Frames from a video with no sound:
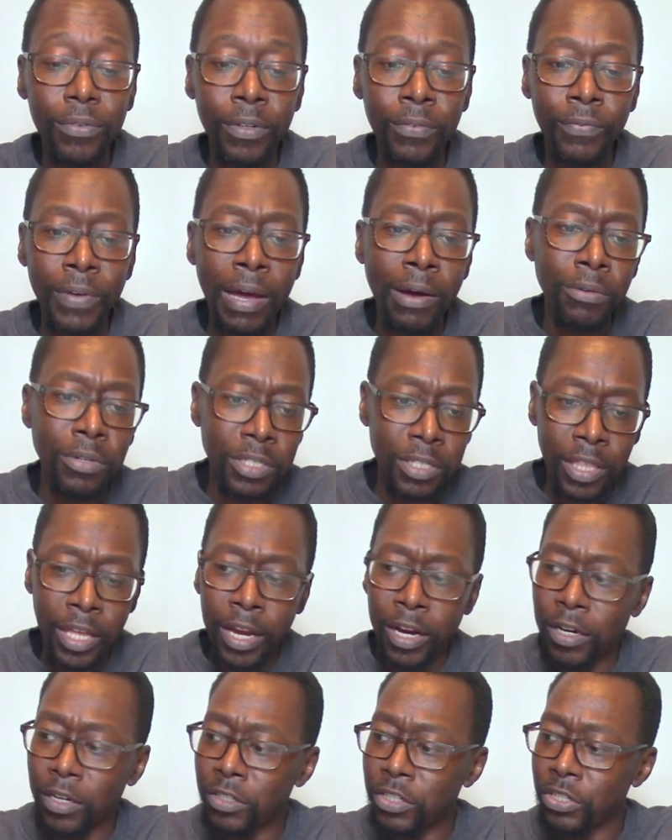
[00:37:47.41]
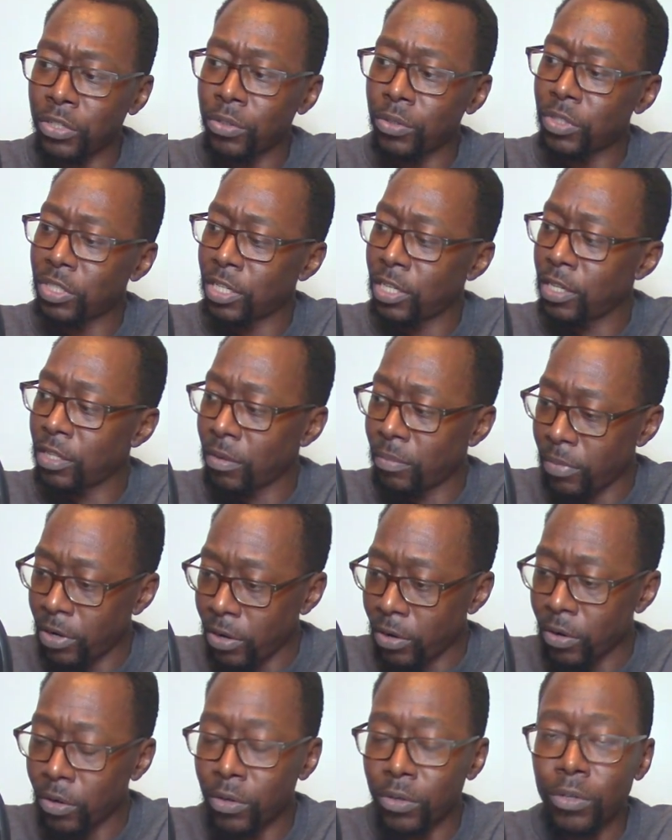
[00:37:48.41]
If I was there to see the
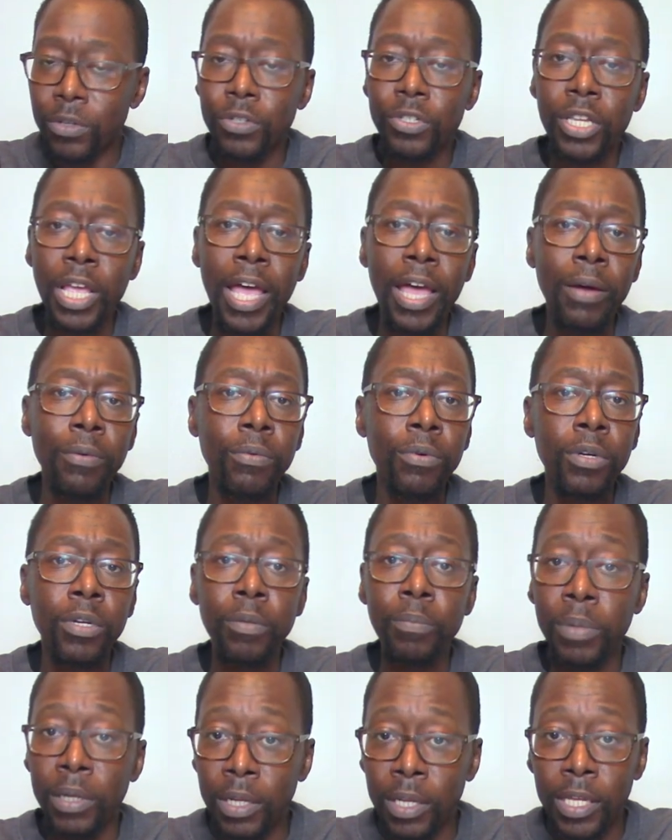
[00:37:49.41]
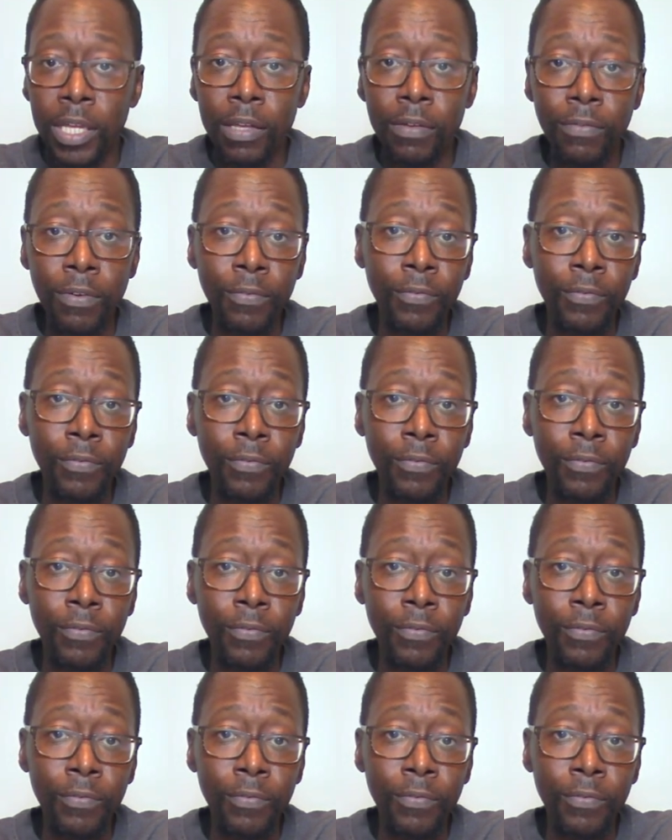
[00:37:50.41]
miracles, I would believe.